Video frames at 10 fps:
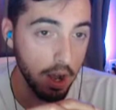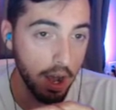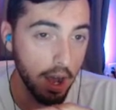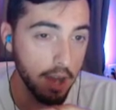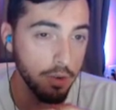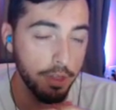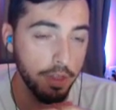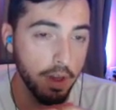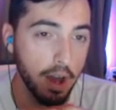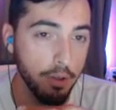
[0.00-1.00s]
I don't.
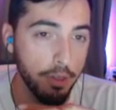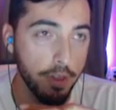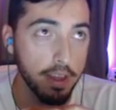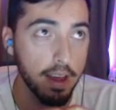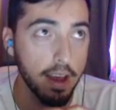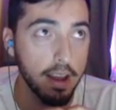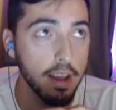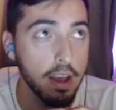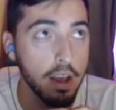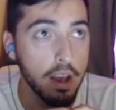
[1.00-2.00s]
I don't think that.
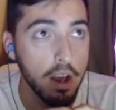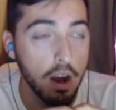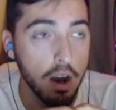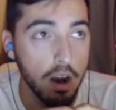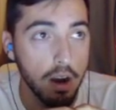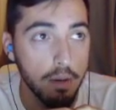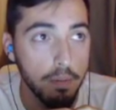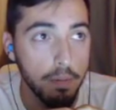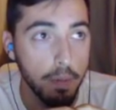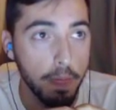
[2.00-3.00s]
Um,